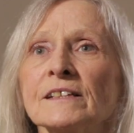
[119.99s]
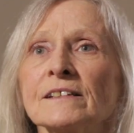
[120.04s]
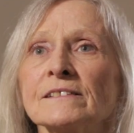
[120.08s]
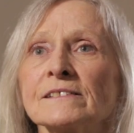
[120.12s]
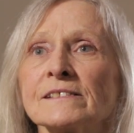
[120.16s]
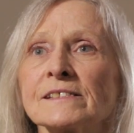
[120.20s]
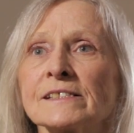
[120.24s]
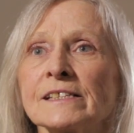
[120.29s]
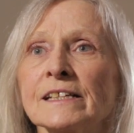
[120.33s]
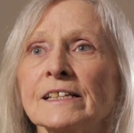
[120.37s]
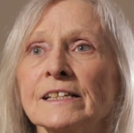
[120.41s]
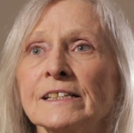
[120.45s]

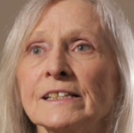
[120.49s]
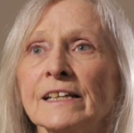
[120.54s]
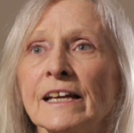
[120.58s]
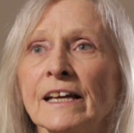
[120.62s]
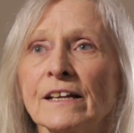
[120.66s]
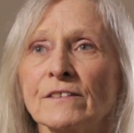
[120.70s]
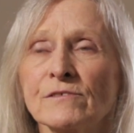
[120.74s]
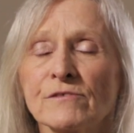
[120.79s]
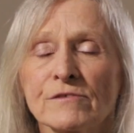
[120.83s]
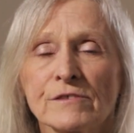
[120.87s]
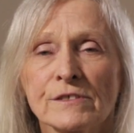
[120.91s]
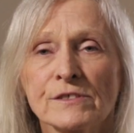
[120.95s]
as the
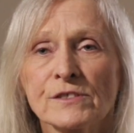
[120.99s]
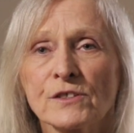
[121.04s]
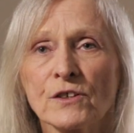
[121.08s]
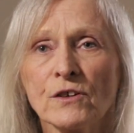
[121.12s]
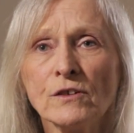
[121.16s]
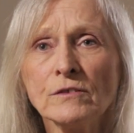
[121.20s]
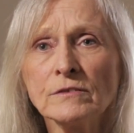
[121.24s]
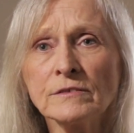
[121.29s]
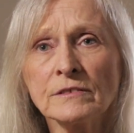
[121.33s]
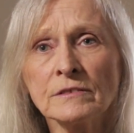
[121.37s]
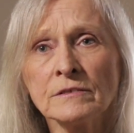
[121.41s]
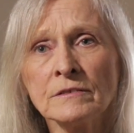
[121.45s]
end
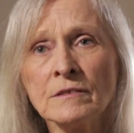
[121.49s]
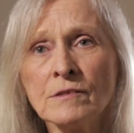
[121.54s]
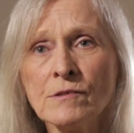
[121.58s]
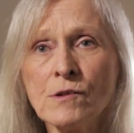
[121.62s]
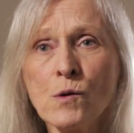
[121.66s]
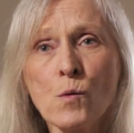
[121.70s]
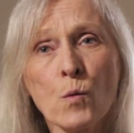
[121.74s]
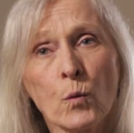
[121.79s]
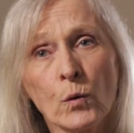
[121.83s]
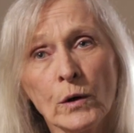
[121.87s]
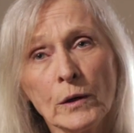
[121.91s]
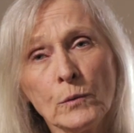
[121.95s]
result,
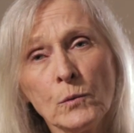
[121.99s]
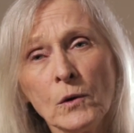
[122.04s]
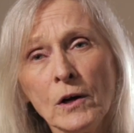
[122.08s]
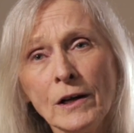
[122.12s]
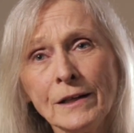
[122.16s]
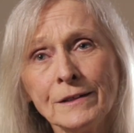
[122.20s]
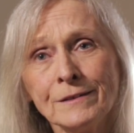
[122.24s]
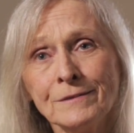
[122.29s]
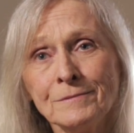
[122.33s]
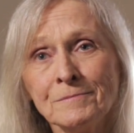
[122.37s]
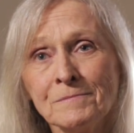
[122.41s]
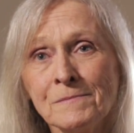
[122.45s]
we
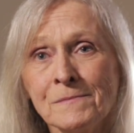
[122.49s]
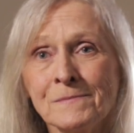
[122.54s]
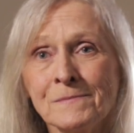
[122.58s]
won.